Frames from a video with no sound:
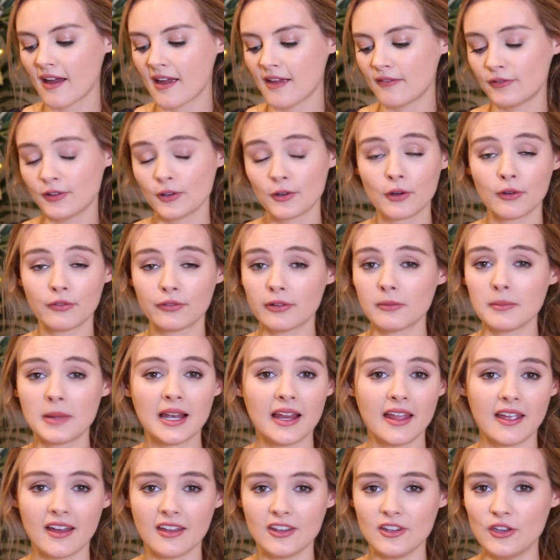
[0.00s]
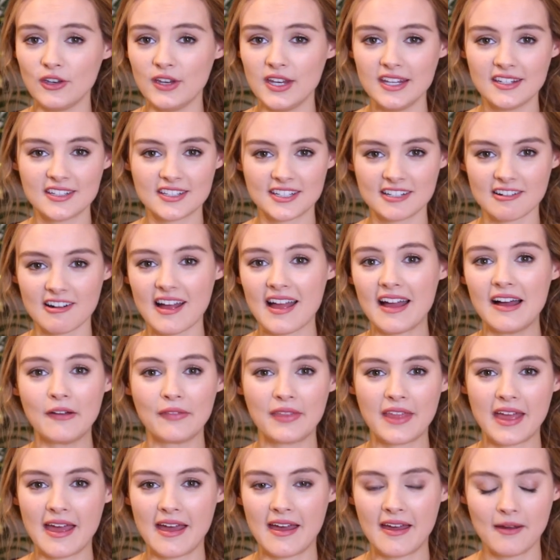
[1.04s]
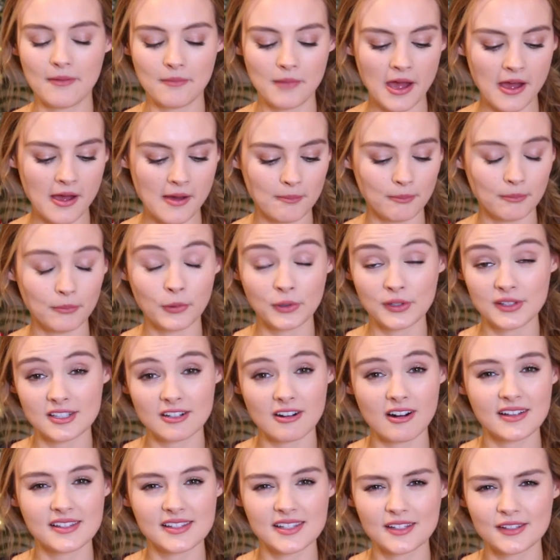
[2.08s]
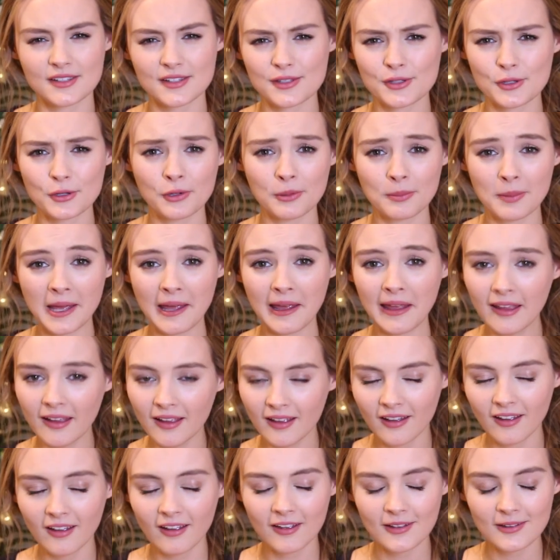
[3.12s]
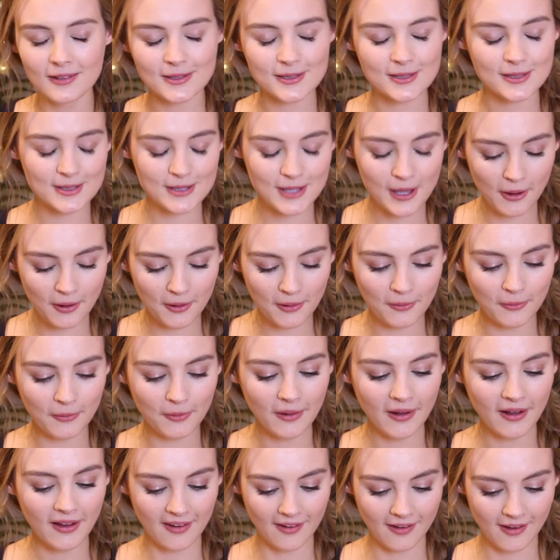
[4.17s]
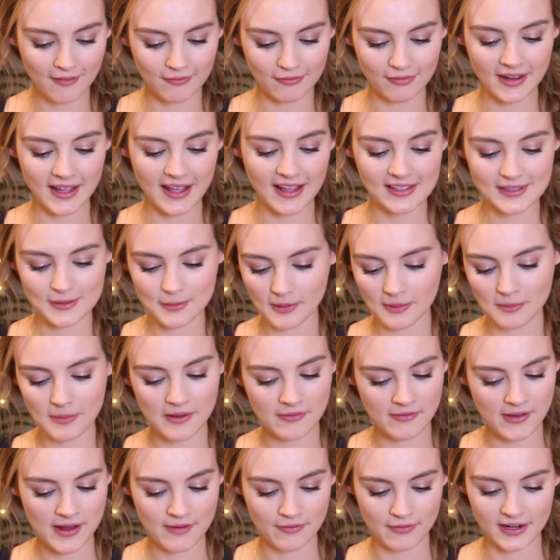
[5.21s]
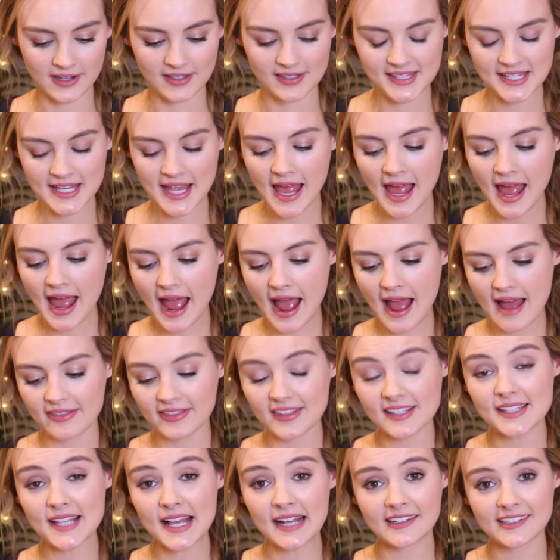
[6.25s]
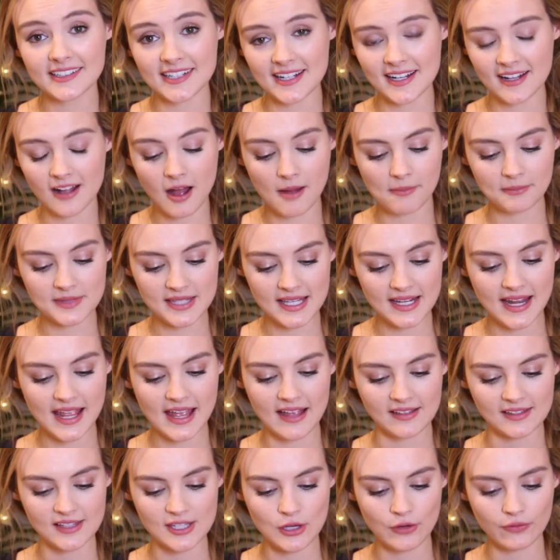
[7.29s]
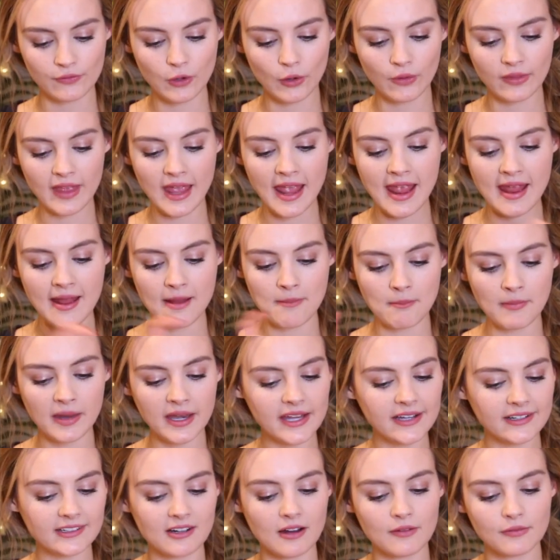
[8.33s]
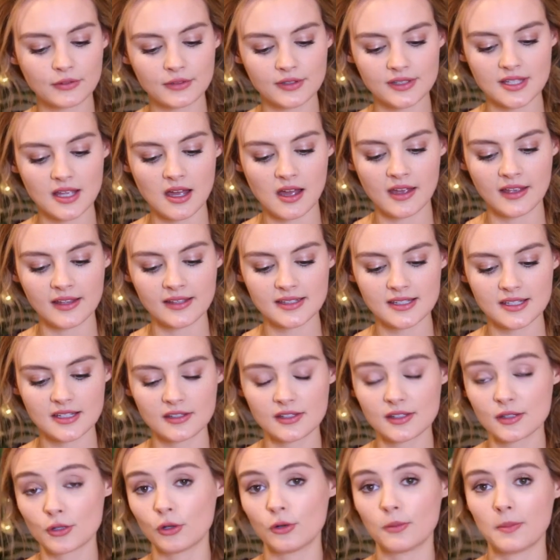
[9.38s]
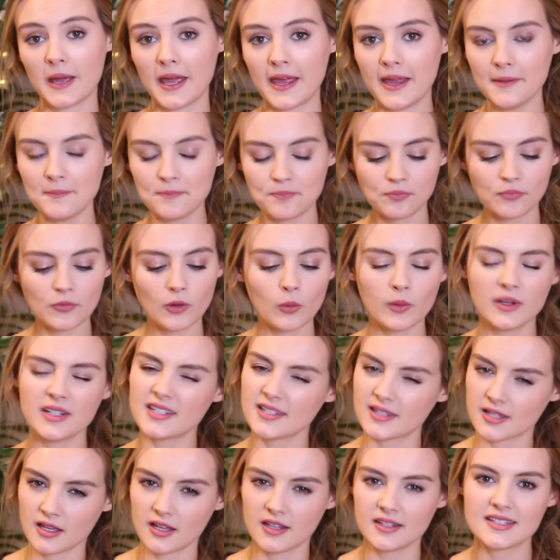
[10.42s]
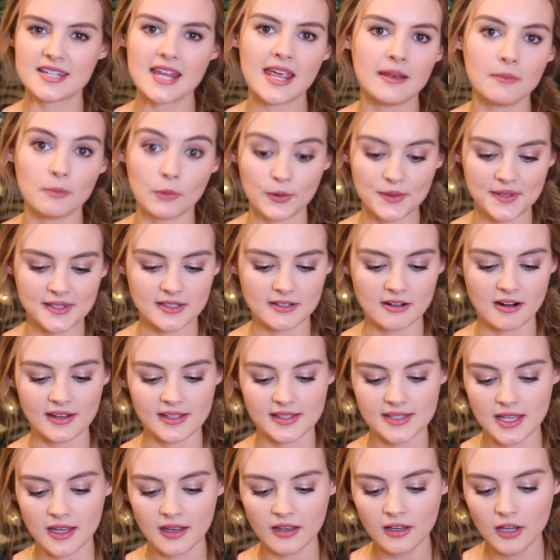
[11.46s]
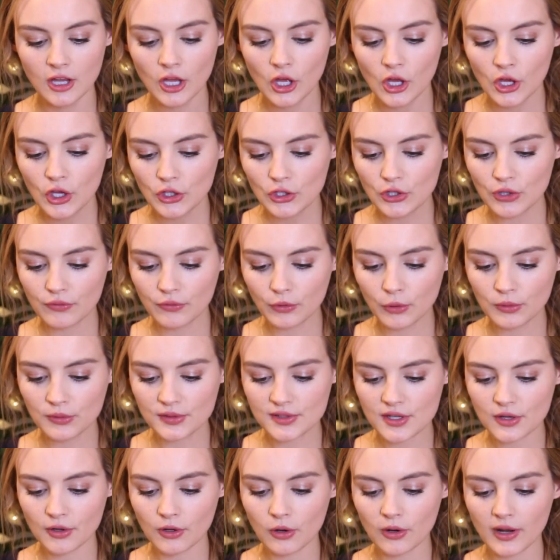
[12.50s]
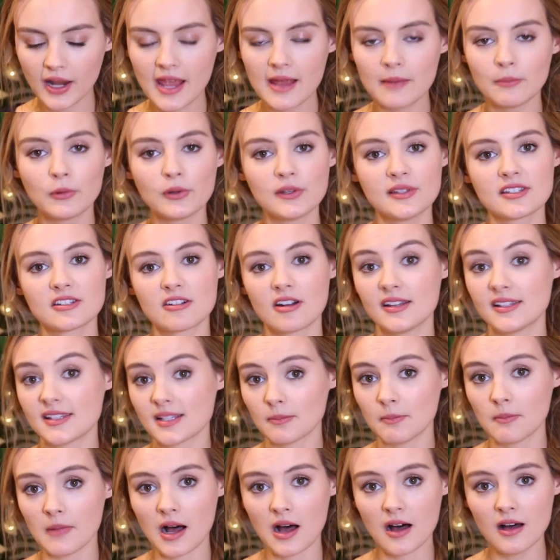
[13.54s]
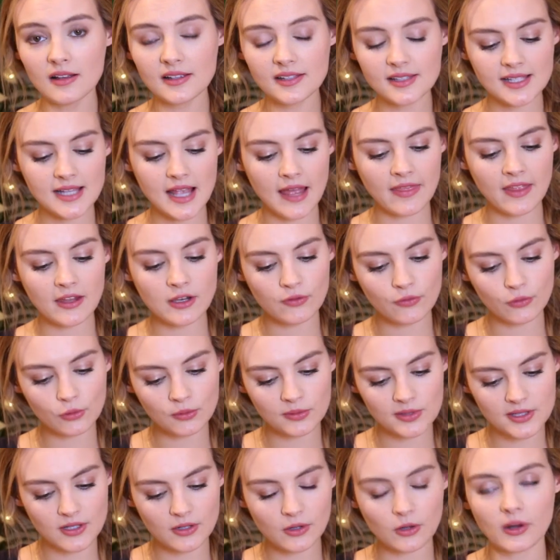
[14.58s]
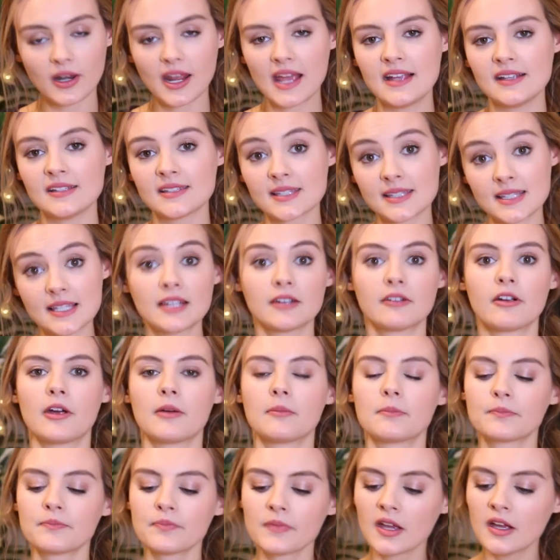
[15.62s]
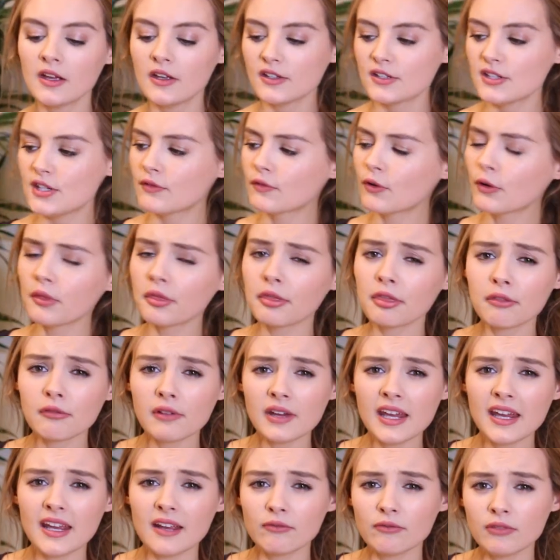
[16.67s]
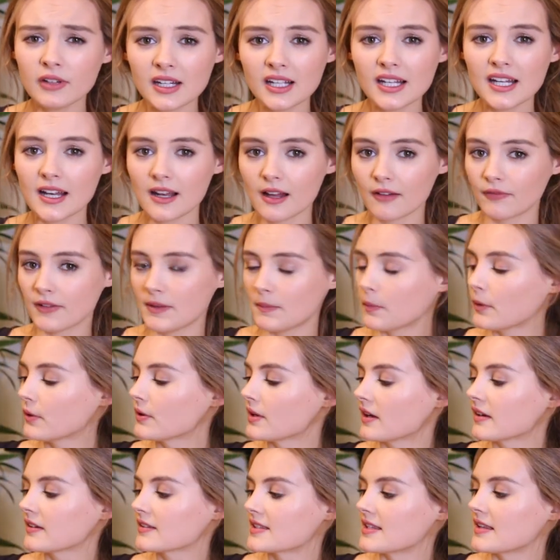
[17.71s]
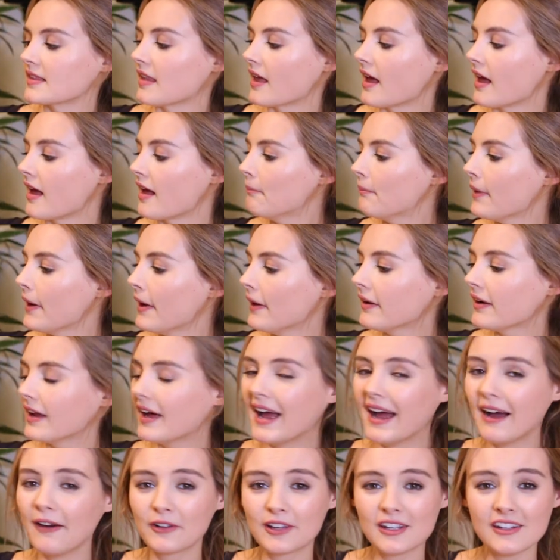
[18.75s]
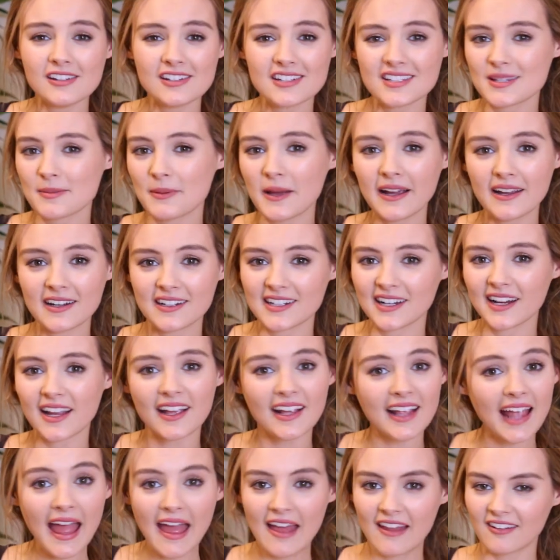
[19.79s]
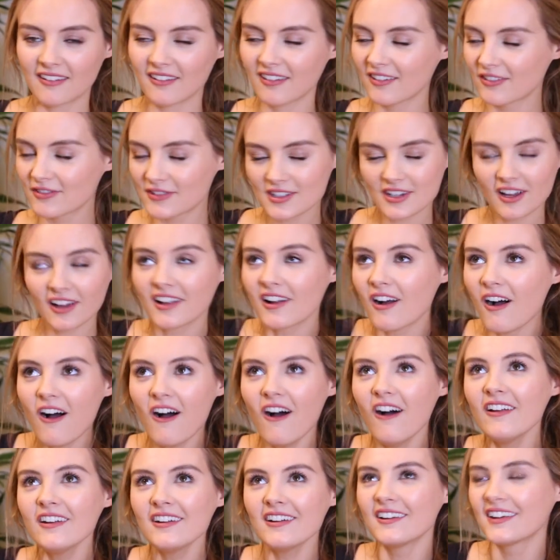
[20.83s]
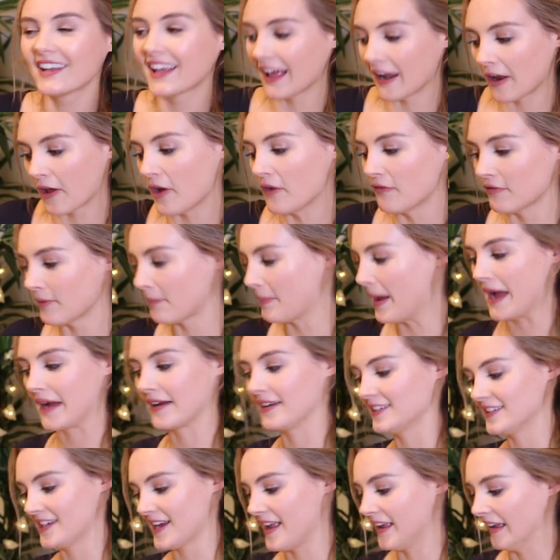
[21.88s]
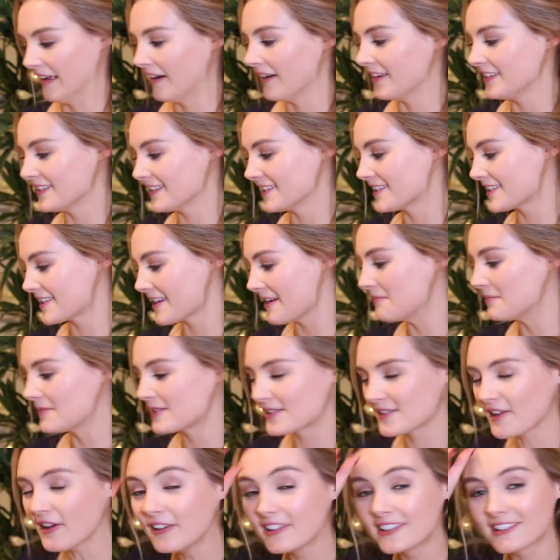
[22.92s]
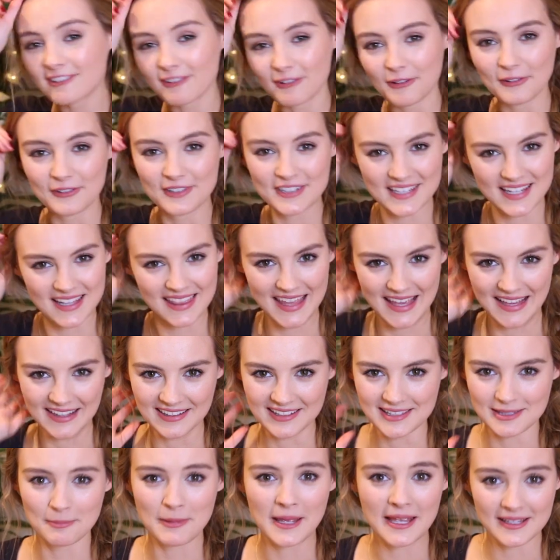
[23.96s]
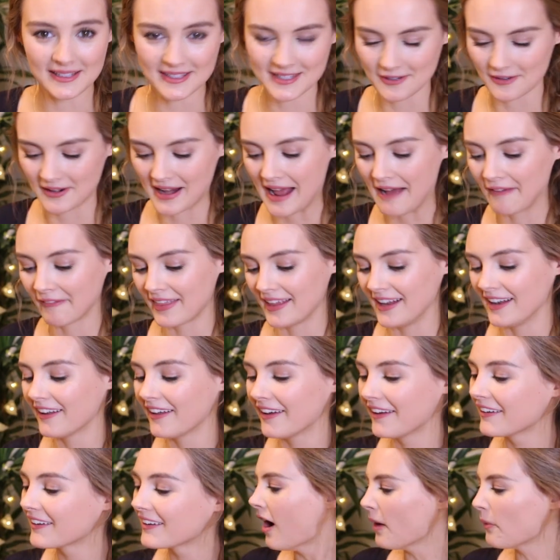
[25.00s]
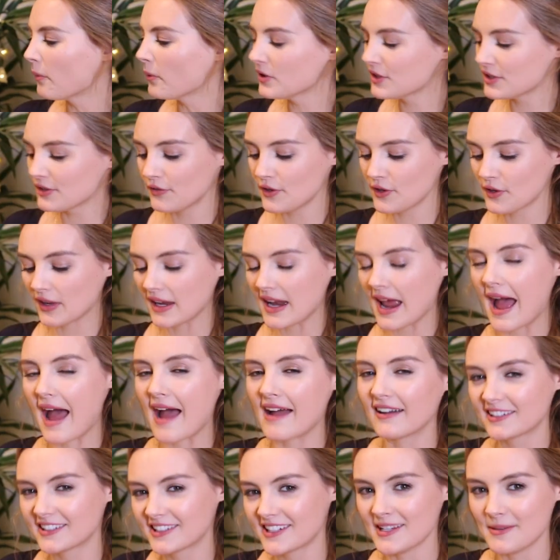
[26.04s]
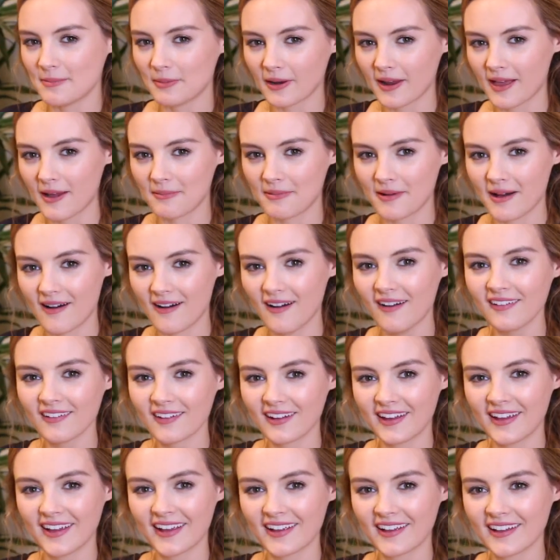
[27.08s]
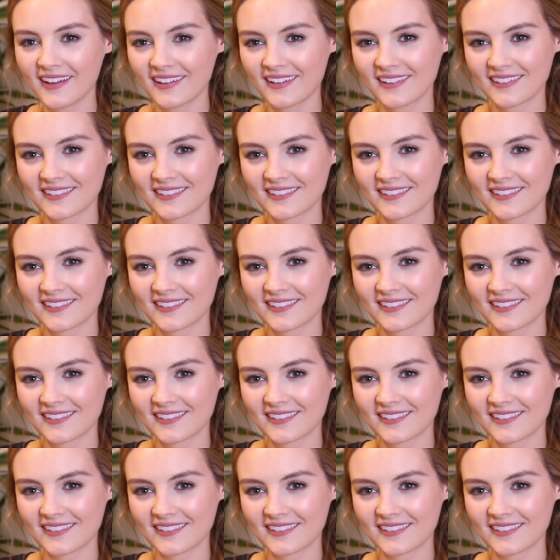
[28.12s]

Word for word: If you're not familiar, you need to try out their um, moisturising sorbet. So lovely, it's one of my favourites. And this actually comes in here, so you've got a mini travel-sized sorbet, which is a day moisturiser. You've also got a moisturising mask, and then you've also got a serum. So you've got three really lovely products in there. But how cute is the packaging again? I, I can't get over packaging. I just, I'm so drawn to things based on how they look. I wonder if you can actually pull it apart, like,